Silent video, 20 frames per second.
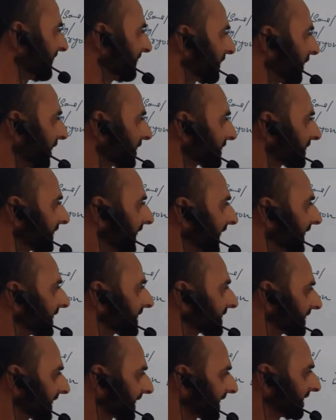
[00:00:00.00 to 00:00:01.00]
branches, and the
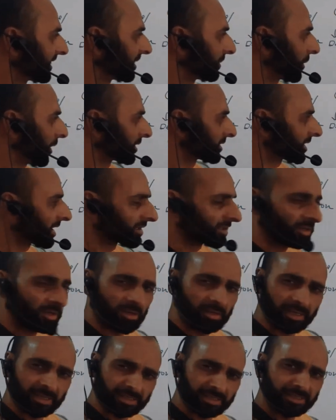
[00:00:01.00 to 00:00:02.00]
secondary branches are called
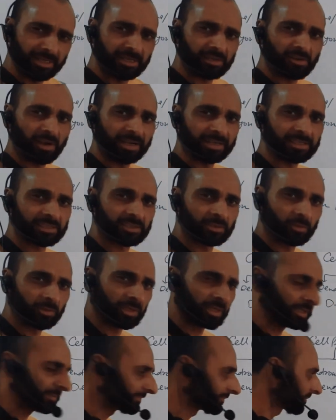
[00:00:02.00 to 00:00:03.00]
as the dendrites.
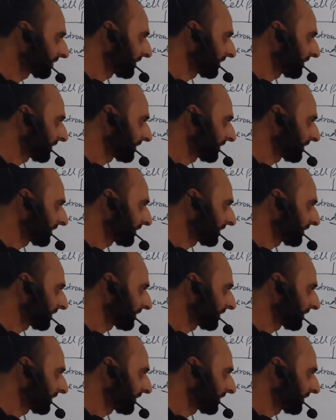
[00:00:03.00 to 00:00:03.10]
Okay.